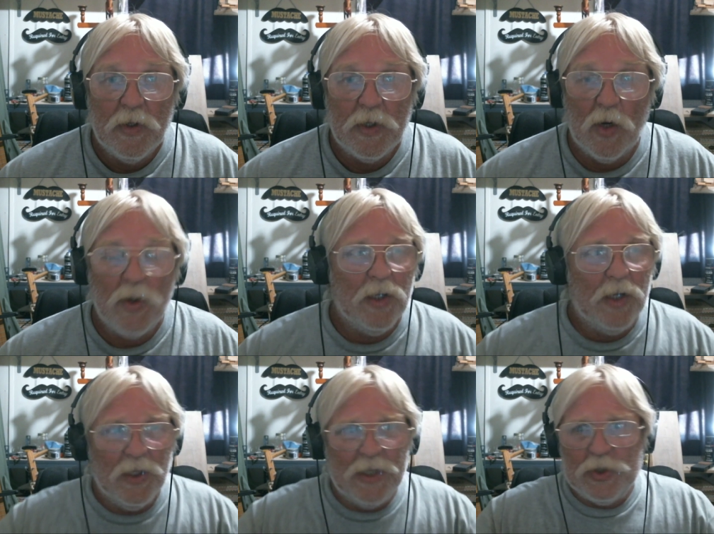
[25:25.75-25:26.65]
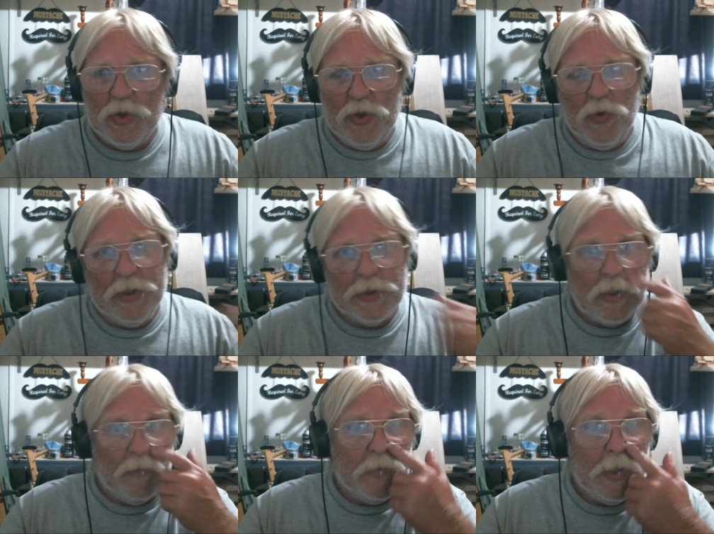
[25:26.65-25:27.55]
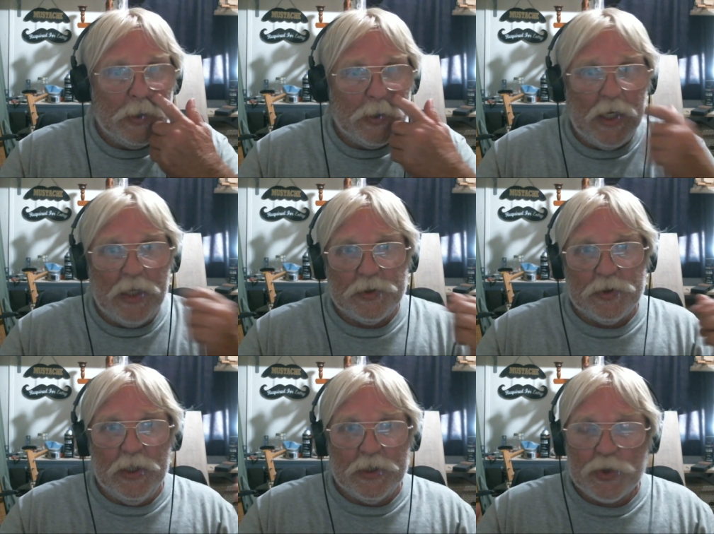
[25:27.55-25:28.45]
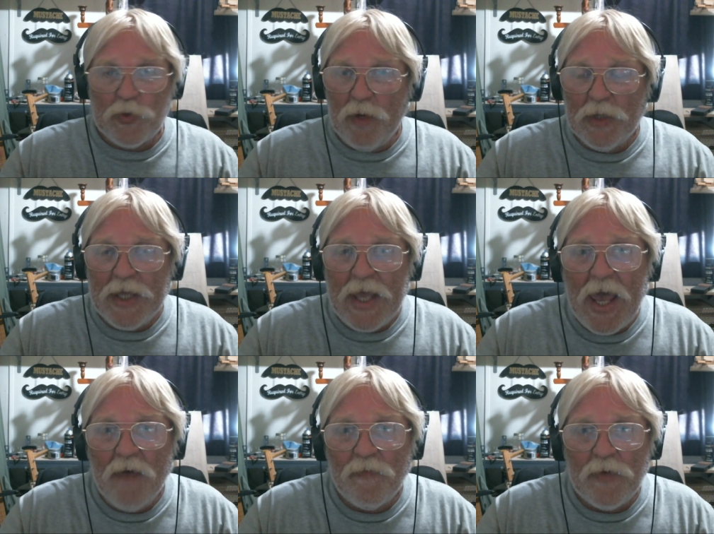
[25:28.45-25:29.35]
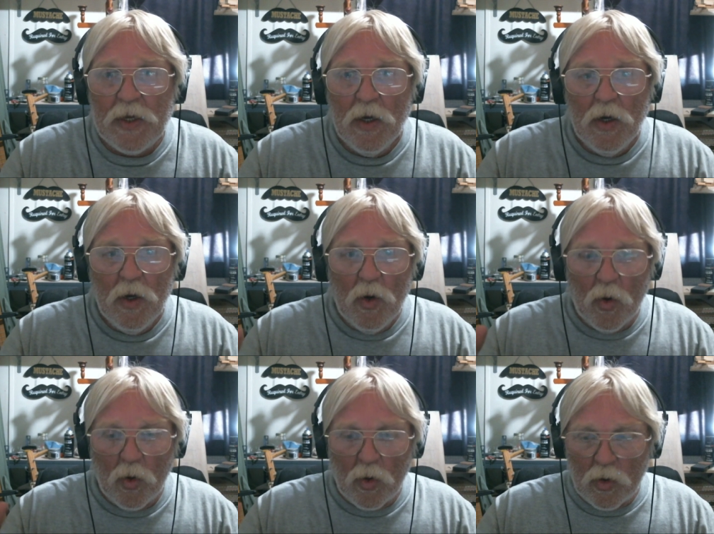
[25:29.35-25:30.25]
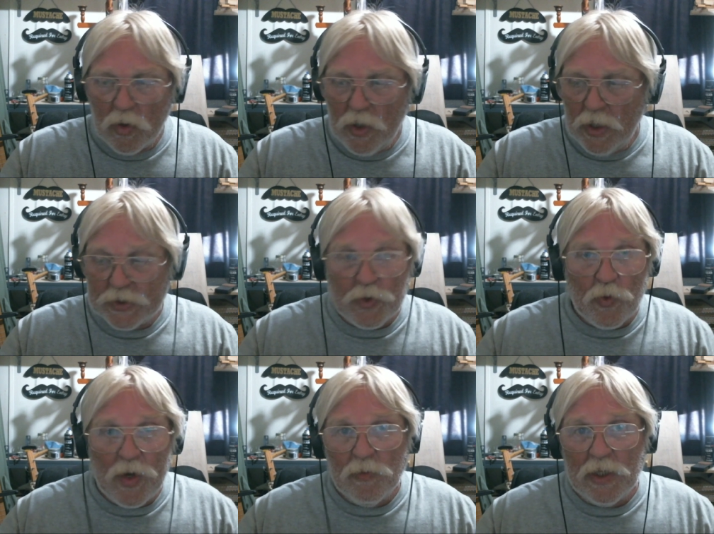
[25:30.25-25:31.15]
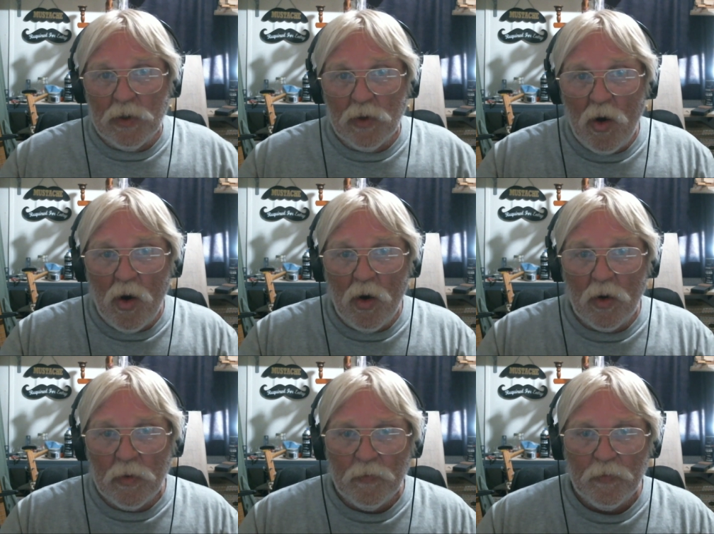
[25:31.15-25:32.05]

you know, unless you're doing something that's extremely heavy or extremely long.